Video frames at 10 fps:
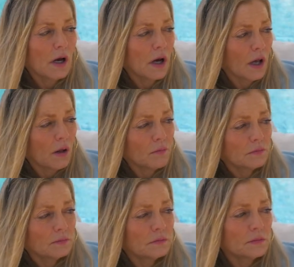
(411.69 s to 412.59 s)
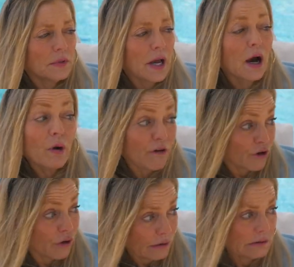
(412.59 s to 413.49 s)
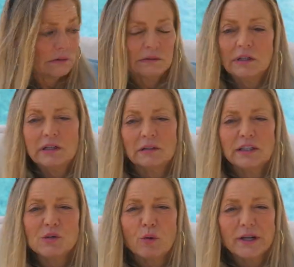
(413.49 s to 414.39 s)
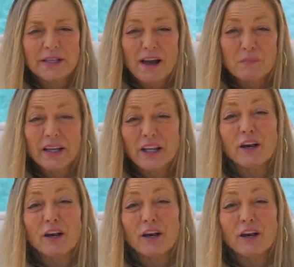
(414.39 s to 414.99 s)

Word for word: Um, however, these bricks have been